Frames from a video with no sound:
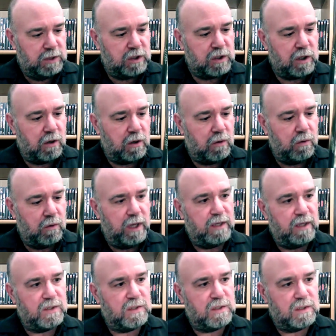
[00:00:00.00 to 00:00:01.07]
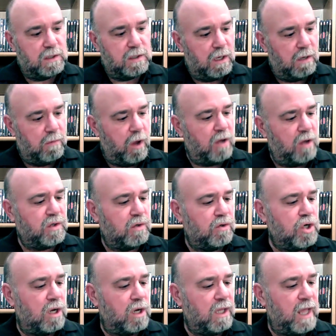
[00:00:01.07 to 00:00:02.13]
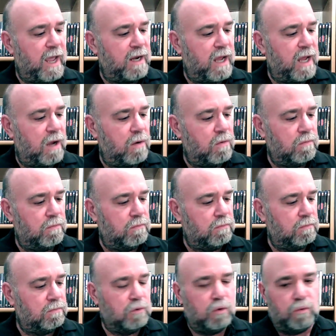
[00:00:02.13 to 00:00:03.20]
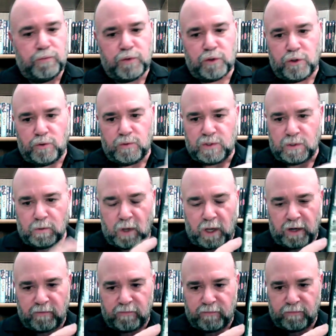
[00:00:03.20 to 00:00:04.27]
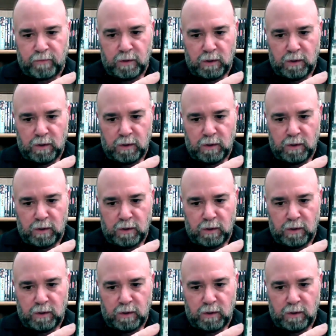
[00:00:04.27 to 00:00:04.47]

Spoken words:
So it's also John Landau, who produced a lot of